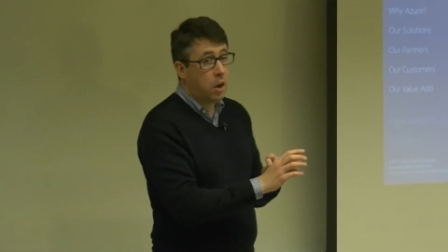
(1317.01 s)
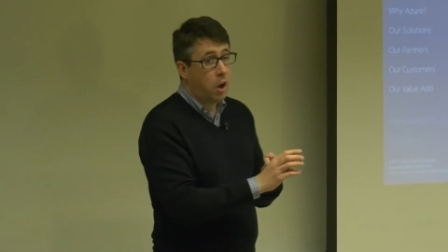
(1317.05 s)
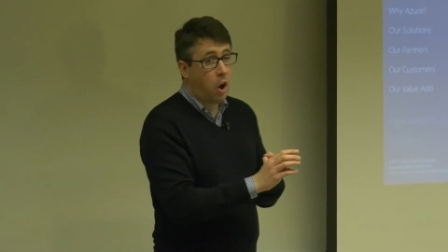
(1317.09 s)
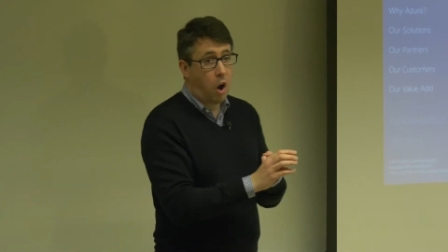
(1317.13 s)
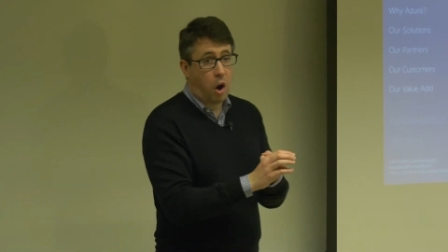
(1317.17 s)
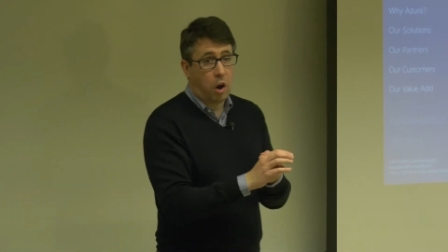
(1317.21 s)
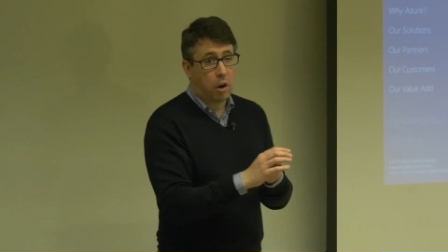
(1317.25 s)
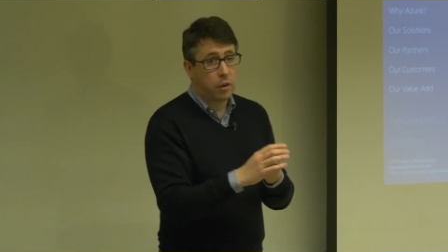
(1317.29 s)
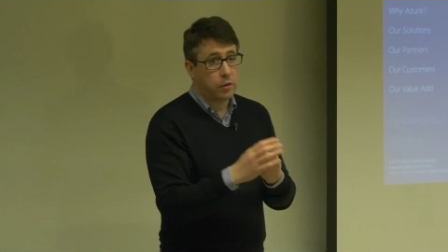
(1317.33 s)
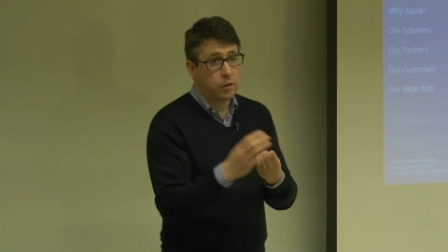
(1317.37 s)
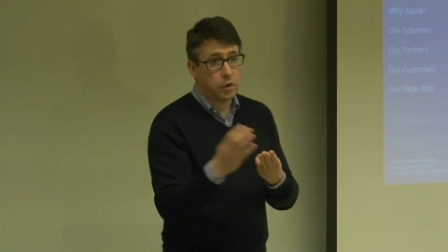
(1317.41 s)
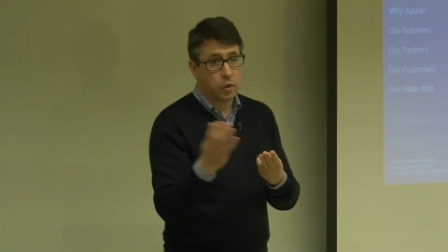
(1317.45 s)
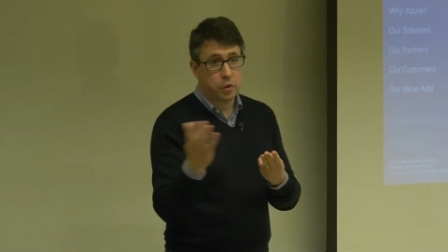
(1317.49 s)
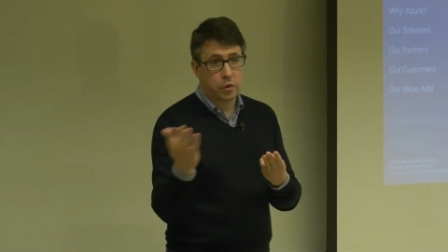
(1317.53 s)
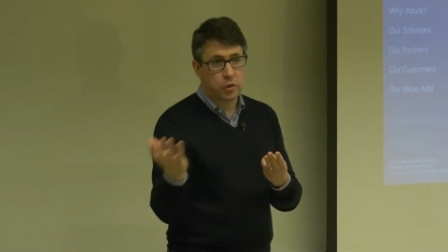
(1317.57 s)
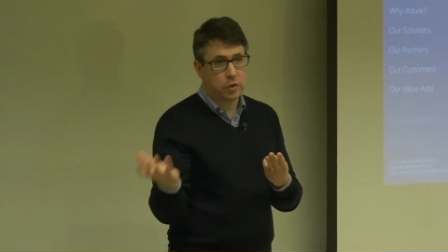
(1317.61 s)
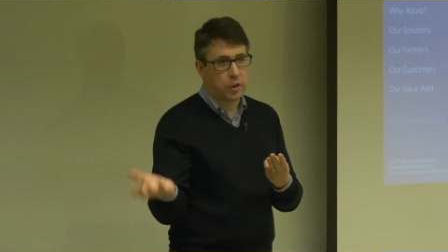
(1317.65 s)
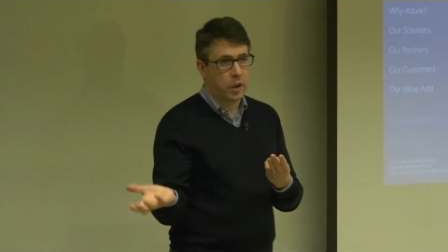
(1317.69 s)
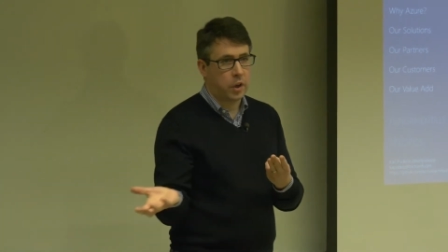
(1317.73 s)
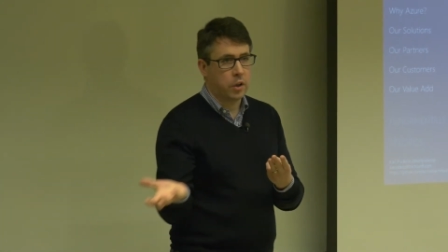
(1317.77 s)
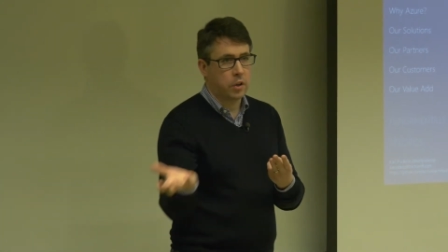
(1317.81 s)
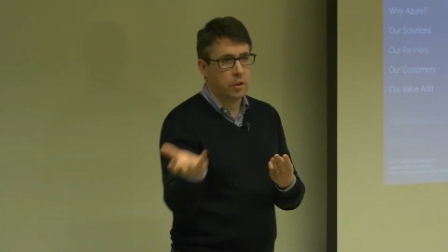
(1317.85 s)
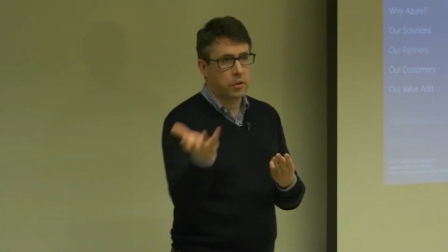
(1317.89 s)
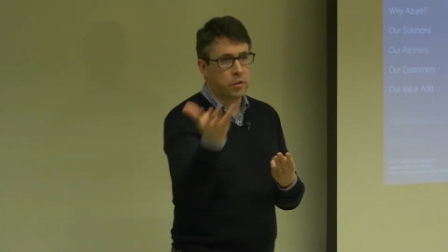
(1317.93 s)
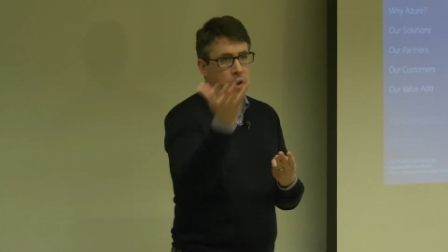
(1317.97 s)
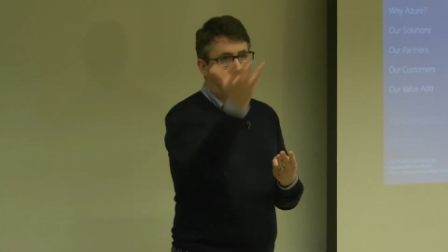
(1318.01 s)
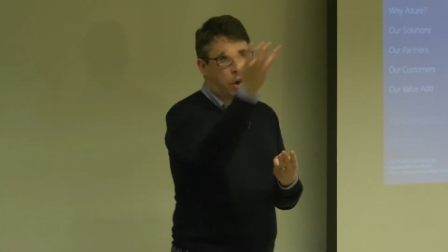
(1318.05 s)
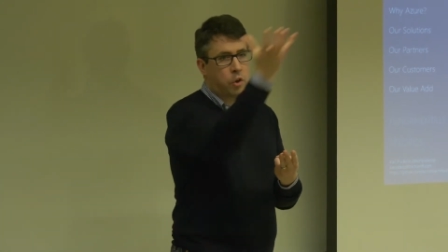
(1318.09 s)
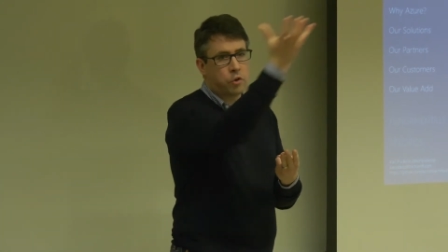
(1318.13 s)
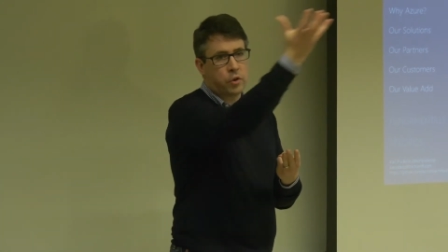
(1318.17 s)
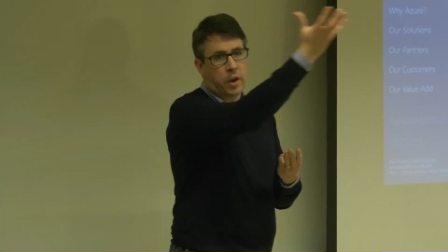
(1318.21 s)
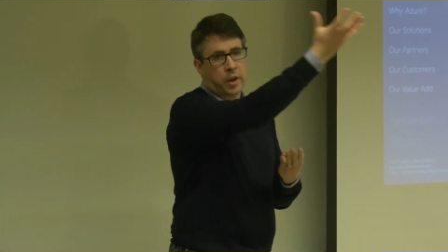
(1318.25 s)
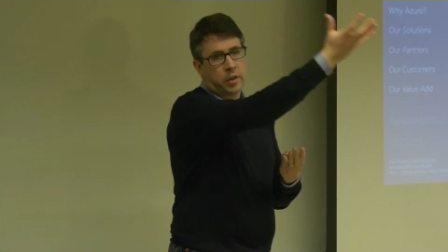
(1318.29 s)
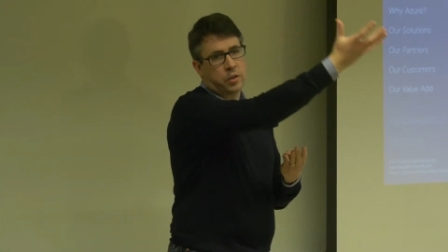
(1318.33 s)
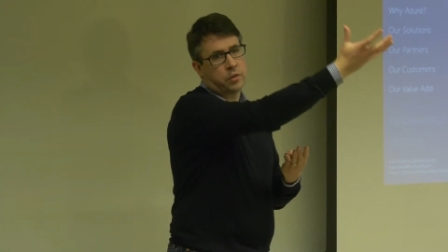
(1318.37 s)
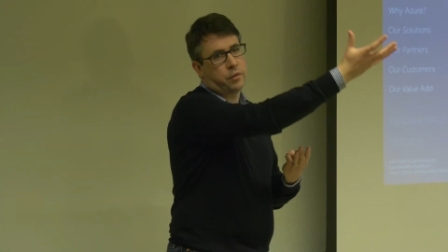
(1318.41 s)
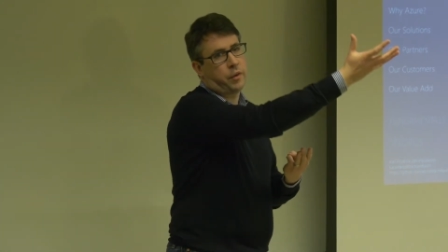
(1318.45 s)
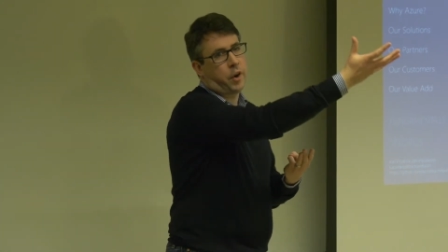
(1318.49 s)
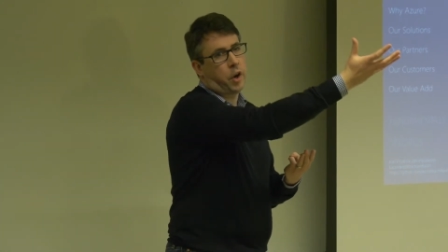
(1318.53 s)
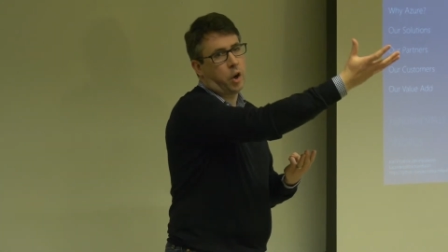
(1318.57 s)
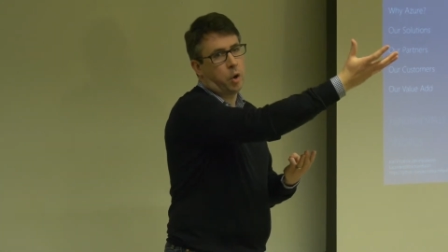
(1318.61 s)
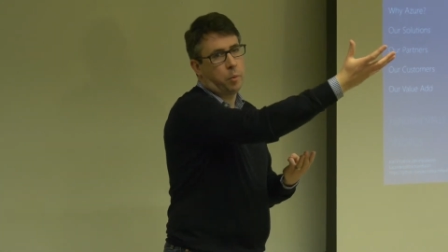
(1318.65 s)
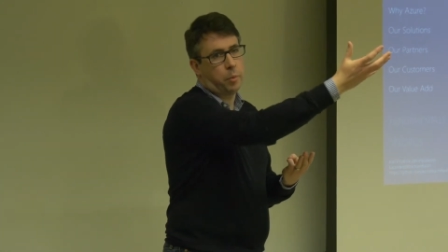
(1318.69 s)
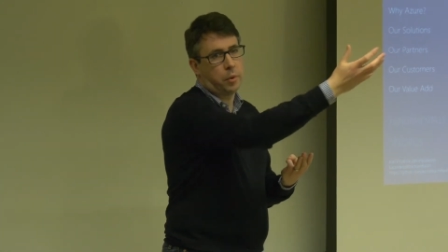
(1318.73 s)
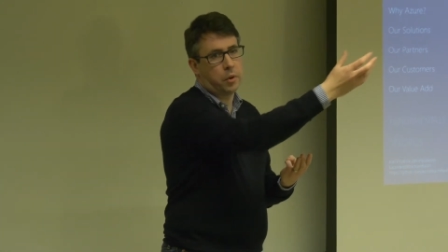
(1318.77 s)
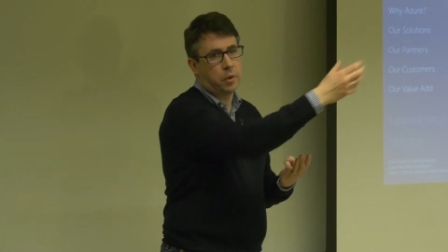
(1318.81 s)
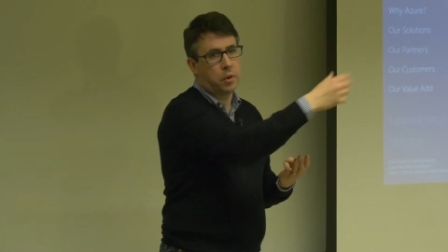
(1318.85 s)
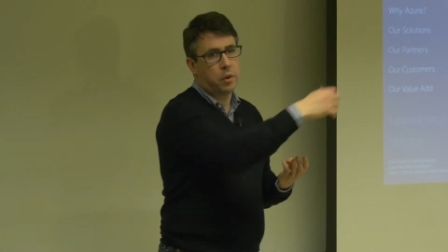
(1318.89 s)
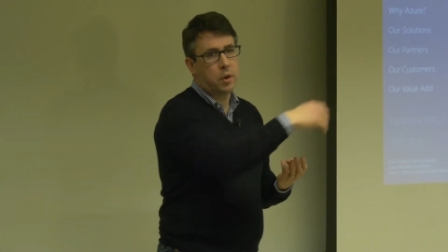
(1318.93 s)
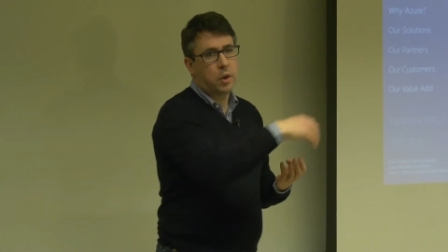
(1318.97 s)
All of those skills are
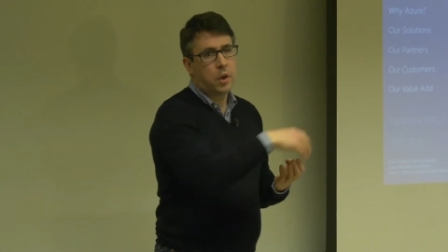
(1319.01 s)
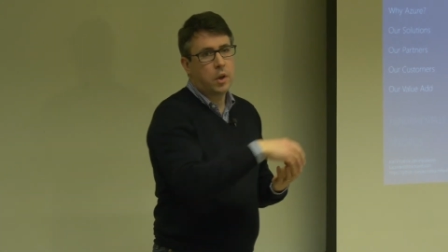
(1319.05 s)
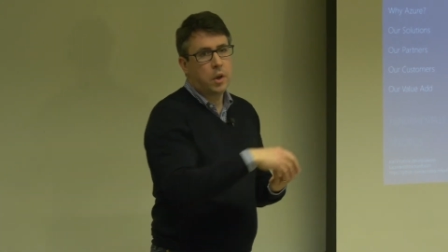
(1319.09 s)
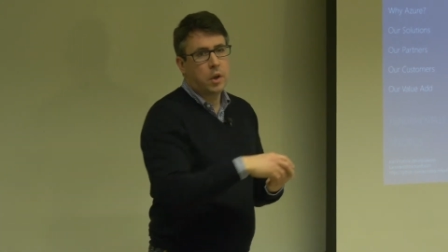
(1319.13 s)
transferable.